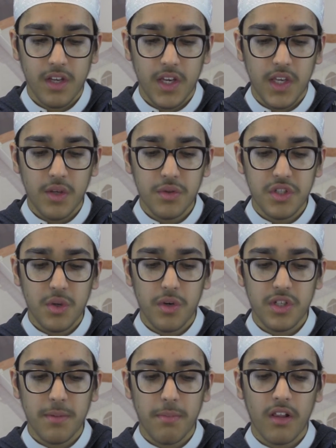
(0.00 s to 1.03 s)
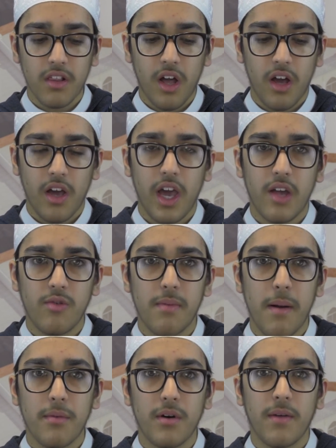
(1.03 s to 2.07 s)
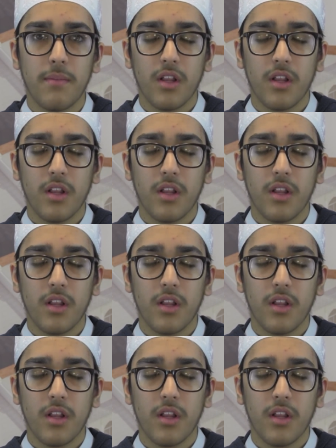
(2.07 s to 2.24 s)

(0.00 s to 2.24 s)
He used to worship Allah and remember him